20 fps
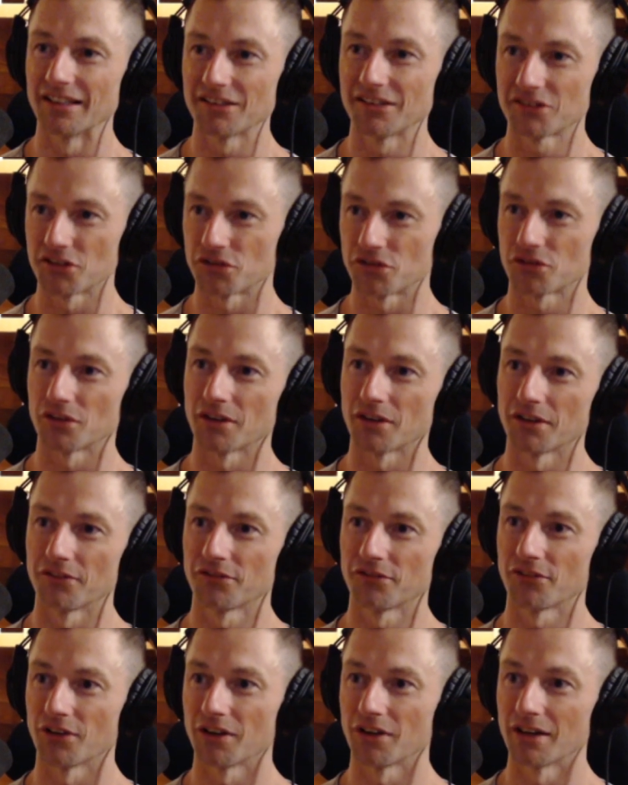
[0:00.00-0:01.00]
gears to try
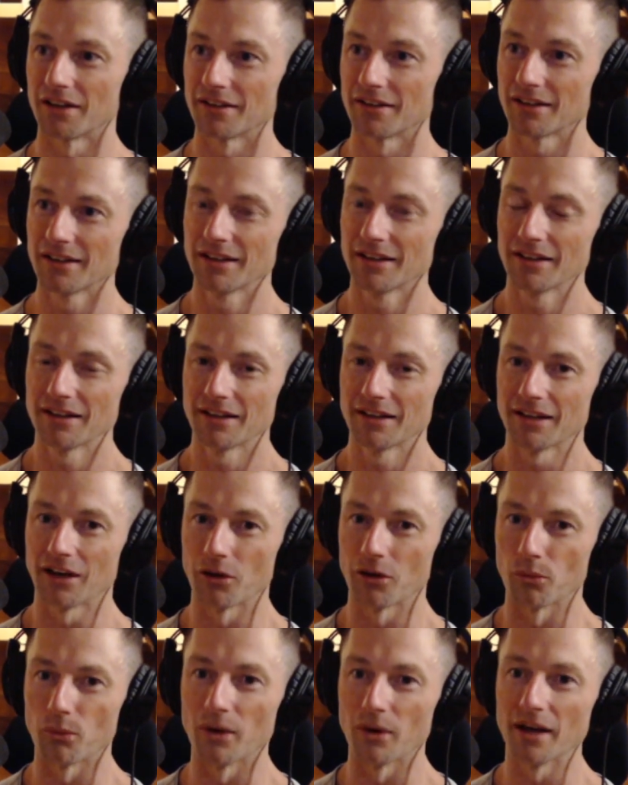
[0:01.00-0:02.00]
and find
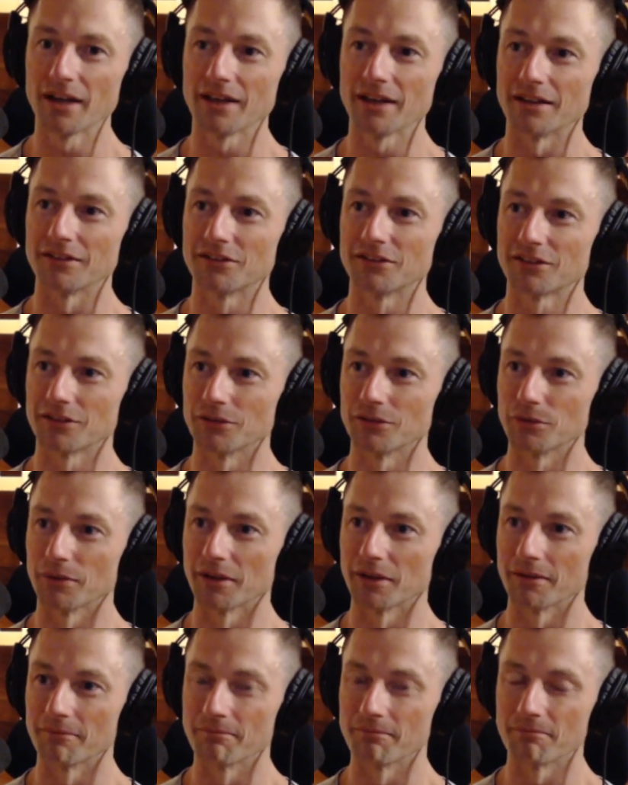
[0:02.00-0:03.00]
a way
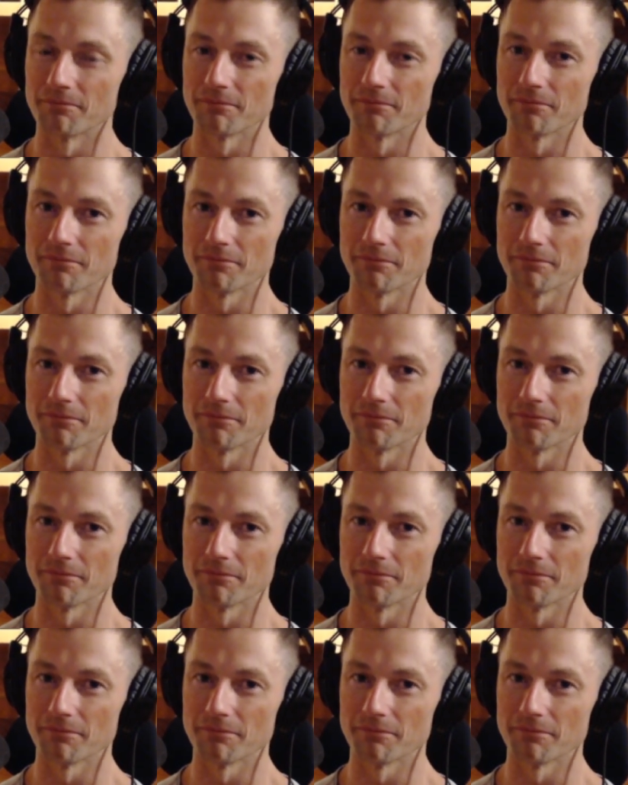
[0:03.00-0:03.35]
to